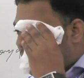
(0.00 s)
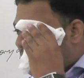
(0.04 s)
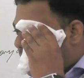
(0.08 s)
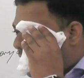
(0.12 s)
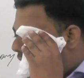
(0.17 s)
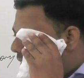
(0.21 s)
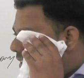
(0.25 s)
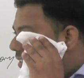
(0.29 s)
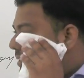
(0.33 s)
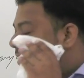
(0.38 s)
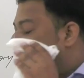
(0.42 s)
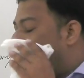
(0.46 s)

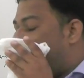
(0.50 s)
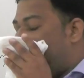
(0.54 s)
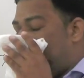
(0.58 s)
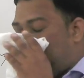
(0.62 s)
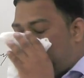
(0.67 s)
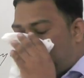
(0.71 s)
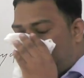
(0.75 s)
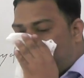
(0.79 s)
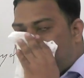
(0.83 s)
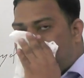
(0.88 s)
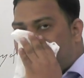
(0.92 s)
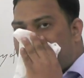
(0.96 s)
it is
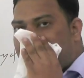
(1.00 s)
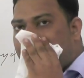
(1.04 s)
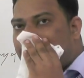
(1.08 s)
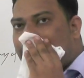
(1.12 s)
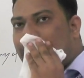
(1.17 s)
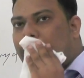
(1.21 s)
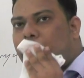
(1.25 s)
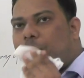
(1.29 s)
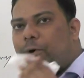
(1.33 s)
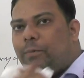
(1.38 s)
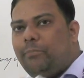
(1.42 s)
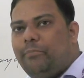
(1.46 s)
there
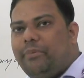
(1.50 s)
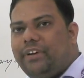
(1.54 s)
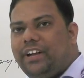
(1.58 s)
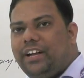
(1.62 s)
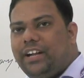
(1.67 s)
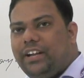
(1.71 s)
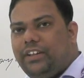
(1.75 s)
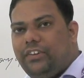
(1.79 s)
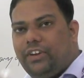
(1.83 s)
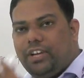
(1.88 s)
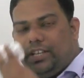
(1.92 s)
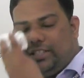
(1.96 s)
for
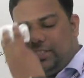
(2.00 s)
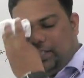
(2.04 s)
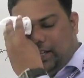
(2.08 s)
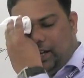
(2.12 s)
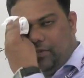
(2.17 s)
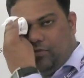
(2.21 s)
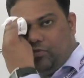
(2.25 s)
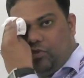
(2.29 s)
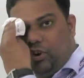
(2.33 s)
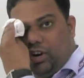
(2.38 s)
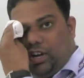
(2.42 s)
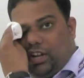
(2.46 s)
competitive
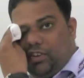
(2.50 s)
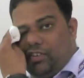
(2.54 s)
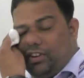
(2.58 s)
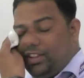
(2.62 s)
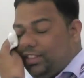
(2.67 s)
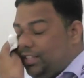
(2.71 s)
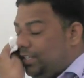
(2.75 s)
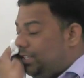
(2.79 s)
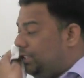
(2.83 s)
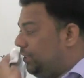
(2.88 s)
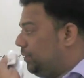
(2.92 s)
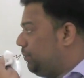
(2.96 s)
exam, whatever
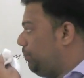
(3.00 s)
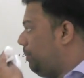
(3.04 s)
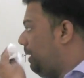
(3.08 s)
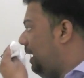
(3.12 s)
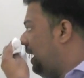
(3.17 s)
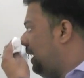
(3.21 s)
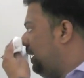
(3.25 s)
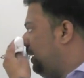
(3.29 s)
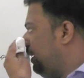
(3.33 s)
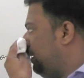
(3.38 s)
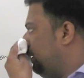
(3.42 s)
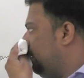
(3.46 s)
this
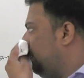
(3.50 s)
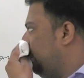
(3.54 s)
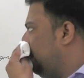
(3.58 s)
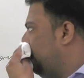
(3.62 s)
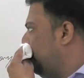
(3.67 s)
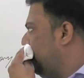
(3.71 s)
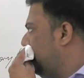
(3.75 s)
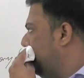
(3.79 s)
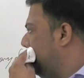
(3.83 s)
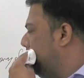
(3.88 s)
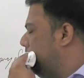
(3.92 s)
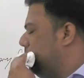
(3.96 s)
part,
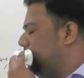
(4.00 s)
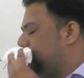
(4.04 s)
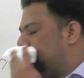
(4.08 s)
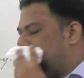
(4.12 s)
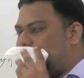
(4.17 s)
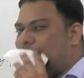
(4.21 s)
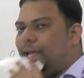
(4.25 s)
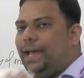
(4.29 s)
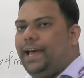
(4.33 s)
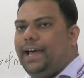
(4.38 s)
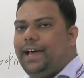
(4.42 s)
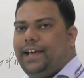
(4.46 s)
it is
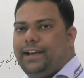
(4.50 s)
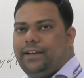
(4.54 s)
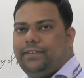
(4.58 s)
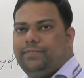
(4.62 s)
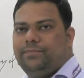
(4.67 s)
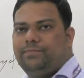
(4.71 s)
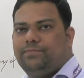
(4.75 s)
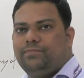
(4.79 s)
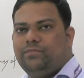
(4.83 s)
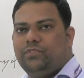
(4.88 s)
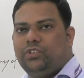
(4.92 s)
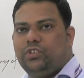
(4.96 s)
there.
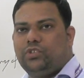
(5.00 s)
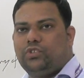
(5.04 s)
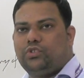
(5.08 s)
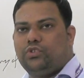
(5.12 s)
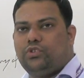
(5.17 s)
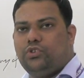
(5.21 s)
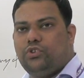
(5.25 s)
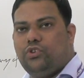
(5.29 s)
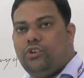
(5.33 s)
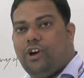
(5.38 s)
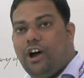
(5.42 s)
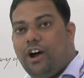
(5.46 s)
So
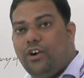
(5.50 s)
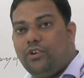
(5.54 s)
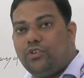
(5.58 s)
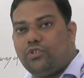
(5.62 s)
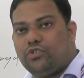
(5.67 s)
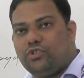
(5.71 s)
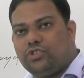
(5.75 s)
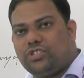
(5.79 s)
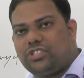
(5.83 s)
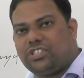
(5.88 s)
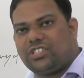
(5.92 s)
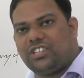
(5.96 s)
you have
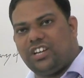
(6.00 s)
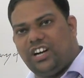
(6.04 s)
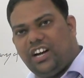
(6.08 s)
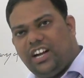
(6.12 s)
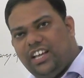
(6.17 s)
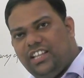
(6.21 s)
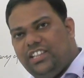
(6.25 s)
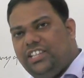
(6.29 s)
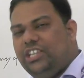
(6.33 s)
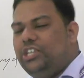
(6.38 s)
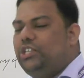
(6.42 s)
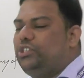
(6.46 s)
to
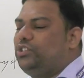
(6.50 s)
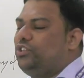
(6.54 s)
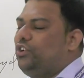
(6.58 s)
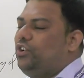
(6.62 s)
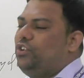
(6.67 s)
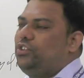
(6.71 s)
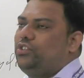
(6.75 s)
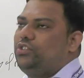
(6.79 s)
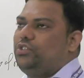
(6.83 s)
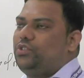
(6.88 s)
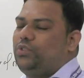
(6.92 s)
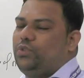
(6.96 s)
study these
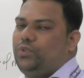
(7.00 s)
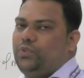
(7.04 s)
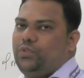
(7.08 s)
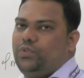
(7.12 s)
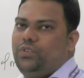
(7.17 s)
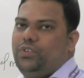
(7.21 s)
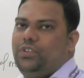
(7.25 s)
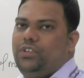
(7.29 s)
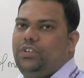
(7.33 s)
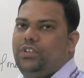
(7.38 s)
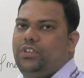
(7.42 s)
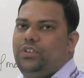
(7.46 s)
also.
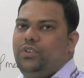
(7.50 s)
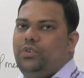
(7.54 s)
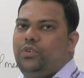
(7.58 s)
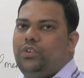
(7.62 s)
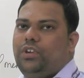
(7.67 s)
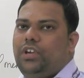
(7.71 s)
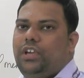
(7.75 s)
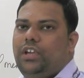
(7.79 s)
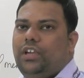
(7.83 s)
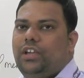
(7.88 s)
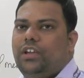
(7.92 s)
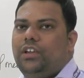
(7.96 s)

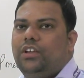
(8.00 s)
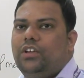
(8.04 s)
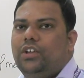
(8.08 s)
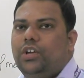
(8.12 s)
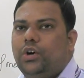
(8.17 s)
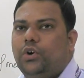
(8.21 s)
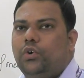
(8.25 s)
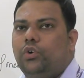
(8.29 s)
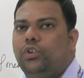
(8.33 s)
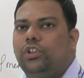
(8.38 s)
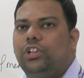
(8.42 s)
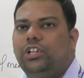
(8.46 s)
Okay,
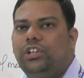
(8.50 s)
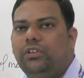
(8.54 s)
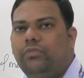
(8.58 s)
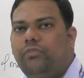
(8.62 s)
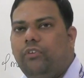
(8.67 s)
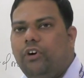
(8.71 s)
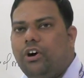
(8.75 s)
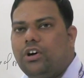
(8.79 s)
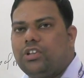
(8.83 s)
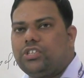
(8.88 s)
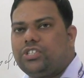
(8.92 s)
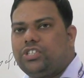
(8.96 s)
only
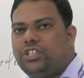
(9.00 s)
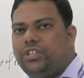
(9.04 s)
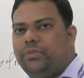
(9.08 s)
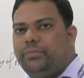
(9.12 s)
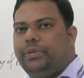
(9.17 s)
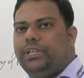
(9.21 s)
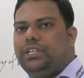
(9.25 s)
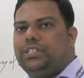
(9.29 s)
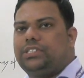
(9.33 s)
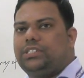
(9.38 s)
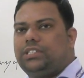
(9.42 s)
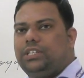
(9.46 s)
for
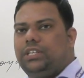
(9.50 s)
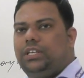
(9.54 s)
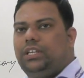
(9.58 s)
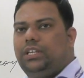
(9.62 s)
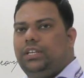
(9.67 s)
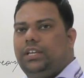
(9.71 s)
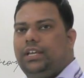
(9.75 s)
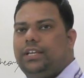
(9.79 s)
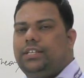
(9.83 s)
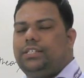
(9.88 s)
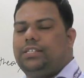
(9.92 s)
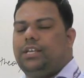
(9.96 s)

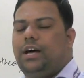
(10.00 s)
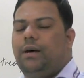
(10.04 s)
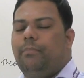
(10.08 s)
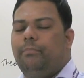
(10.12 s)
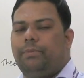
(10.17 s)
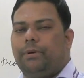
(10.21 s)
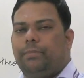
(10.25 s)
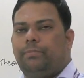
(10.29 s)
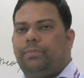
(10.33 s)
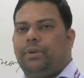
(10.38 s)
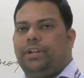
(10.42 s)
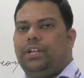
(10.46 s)
CBSE exam
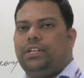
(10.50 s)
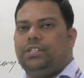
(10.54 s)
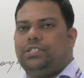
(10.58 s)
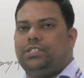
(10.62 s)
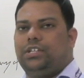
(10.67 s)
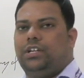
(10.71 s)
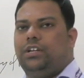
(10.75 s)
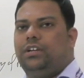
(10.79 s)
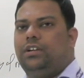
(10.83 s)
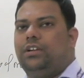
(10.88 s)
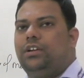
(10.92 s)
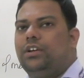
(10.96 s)

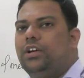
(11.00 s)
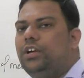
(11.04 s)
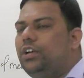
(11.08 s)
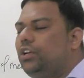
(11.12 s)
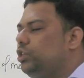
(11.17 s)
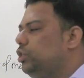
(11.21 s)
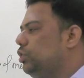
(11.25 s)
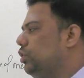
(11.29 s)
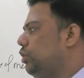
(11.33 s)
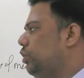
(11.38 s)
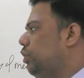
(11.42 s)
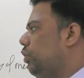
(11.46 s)
preparation,
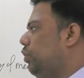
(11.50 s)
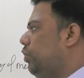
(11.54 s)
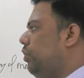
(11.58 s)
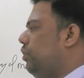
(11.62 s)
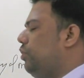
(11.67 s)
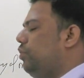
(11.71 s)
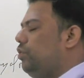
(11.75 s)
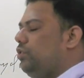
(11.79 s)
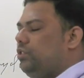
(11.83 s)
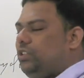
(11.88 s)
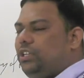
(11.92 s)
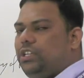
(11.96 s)
you don't
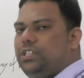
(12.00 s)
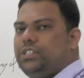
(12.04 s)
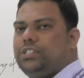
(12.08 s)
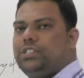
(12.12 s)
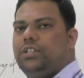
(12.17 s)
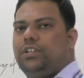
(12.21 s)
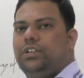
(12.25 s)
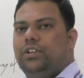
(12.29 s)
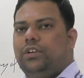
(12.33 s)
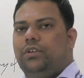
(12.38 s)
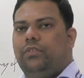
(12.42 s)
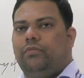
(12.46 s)
do
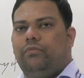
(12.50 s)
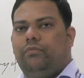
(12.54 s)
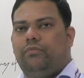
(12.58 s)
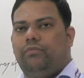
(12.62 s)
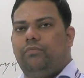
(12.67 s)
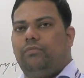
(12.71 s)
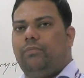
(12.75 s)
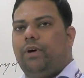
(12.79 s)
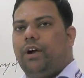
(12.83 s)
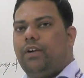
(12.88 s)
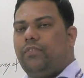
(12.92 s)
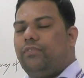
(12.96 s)
this,
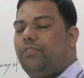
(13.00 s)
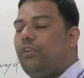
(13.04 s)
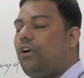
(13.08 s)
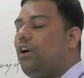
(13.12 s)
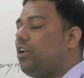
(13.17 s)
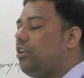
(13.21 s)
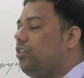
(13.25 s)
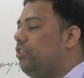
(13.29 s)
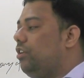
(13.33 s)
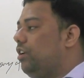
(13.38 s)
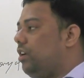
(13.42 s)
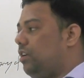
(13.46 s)
but
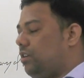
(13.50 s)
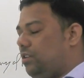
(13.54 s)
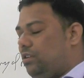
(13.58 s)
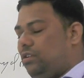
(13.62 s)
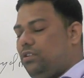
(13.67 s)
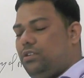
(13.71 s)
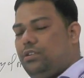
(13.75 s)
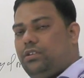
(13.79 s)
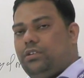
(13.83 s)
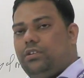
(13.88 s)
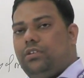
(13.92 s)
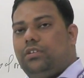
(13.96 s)
for
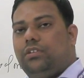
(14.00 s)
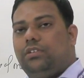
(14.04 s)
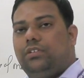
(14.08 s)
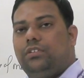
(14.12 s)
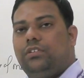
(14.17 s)
your